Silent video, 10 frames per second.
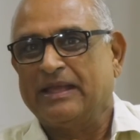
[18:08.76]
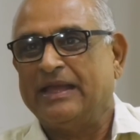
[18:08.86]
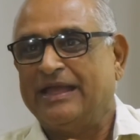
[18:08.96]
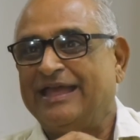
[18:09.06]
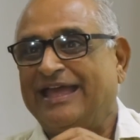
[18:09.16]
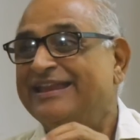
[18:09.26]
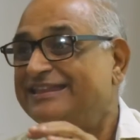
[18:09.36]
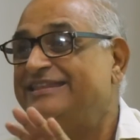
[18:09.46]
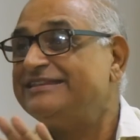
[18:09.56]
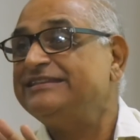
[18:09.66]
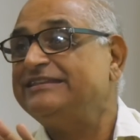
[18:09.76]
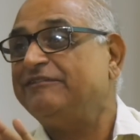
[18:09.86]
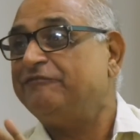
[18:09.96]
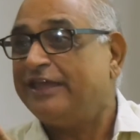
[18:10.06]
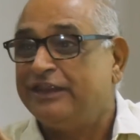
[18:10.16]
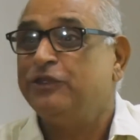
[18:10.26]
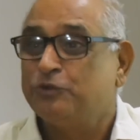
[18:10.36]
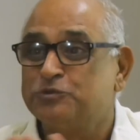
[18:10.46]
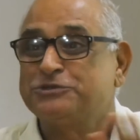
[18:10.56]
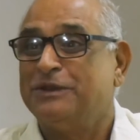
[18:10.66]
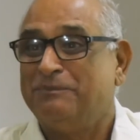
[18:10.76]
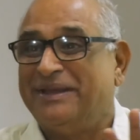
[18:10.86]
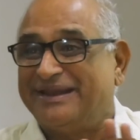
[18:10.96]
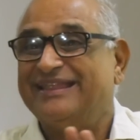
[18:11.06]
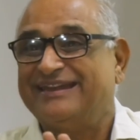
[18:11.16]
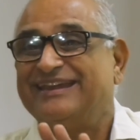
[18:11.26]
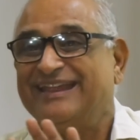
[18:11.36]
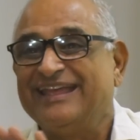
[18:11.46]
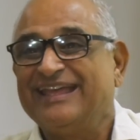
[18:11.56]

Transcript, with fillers: Uh, and this is a very huge number, that